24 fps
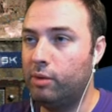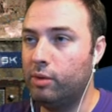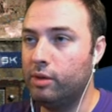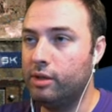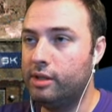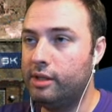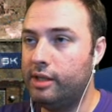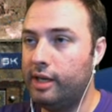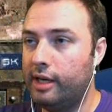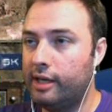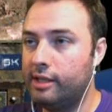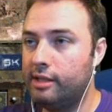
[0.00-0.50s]
more
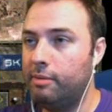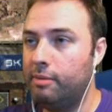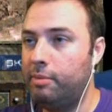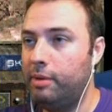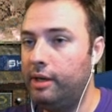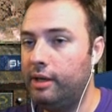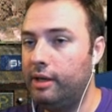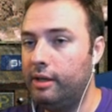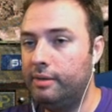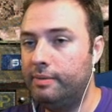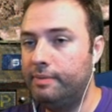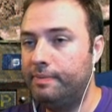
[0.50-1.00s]
sex
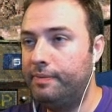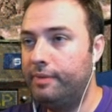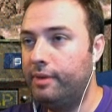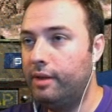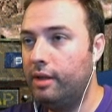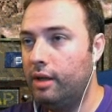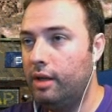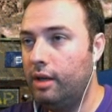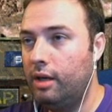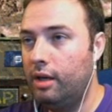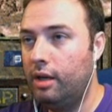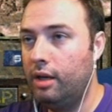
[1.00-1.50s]
appeal.
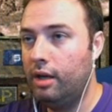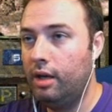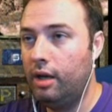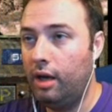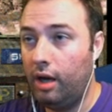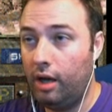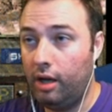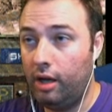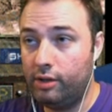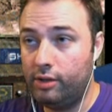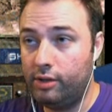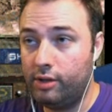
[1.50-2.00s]

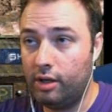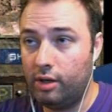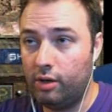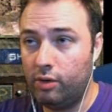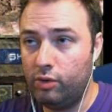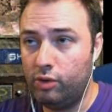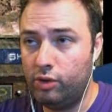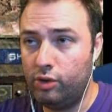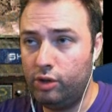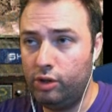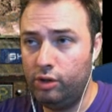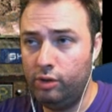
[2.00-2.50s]

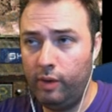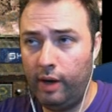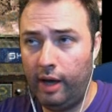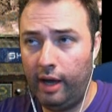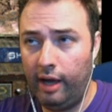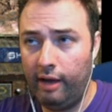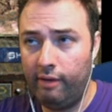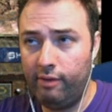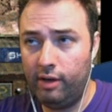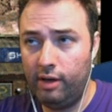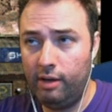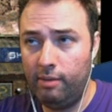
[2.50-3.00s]
Also, do you
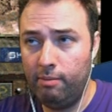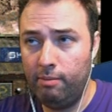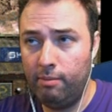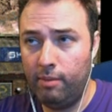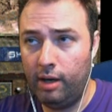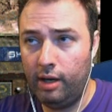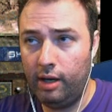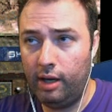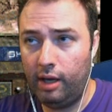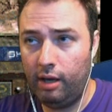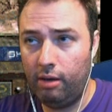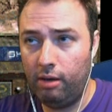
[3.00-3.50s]
have any
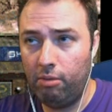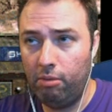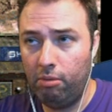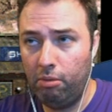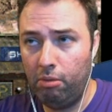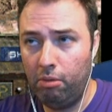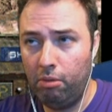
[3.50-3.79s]
money?